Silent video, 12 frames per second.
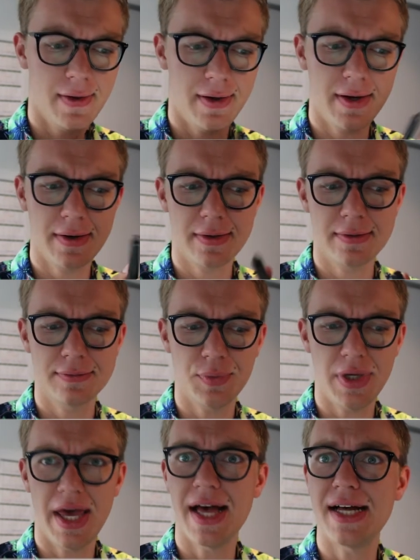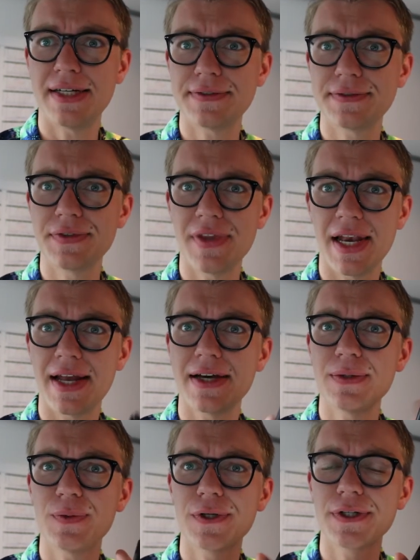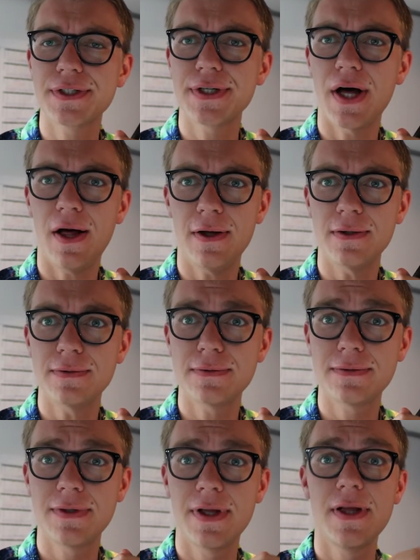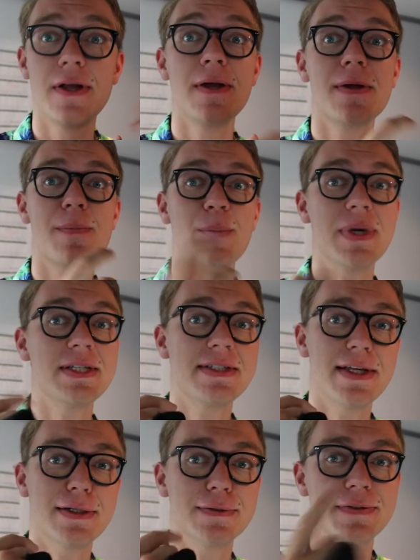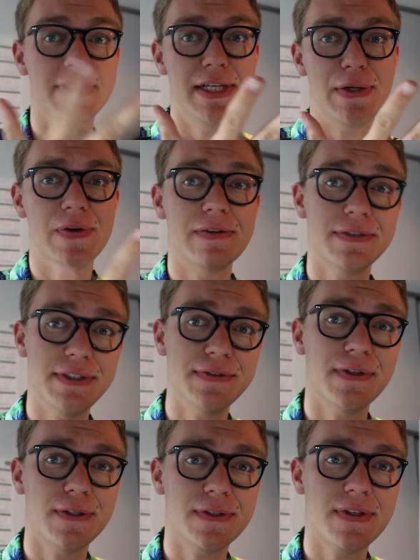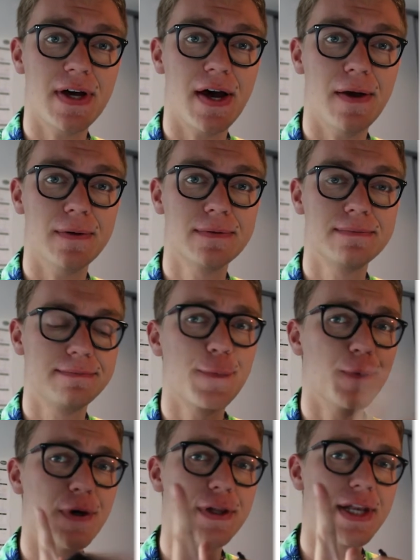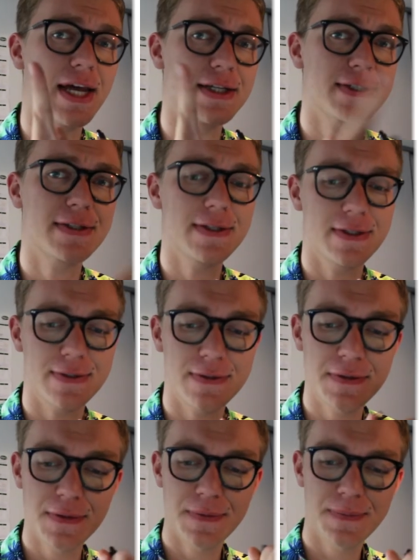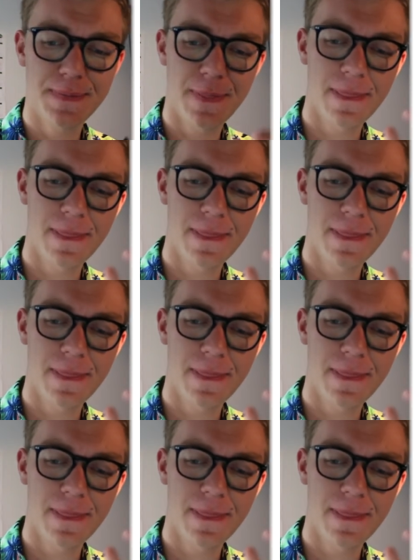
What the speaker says: Here we have the line work of myself in the Gravity Falls style. One last thing to do.